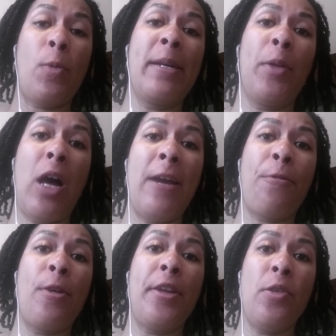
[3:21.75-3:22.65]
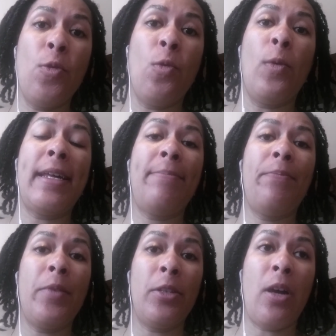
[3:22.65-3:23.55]
reapply for a new
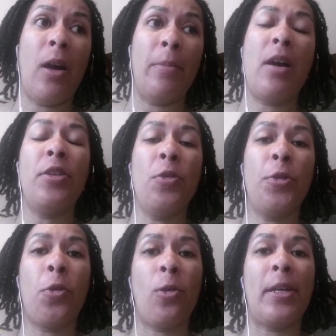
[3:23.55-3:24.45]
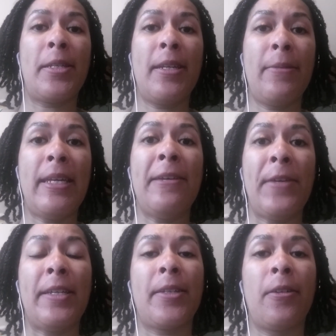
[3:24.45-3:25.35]
tourist
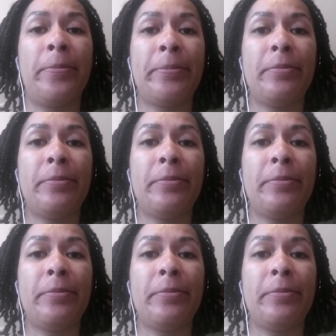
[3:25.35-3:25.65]
e-visa.